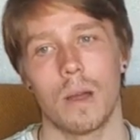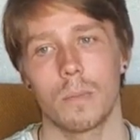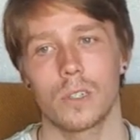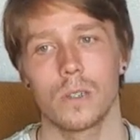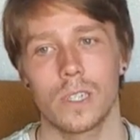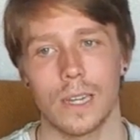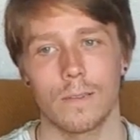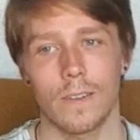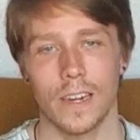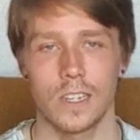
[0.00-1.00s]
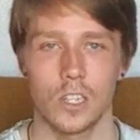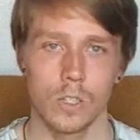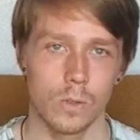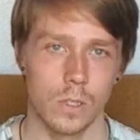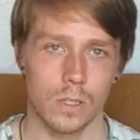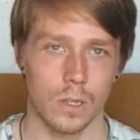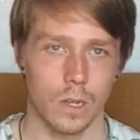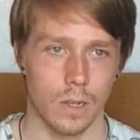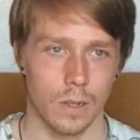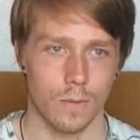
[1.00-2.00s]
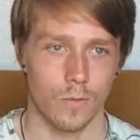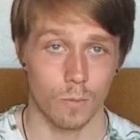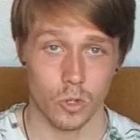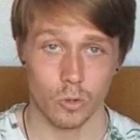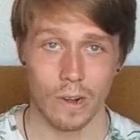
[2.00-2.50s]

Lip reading: muscles and fatty tissues from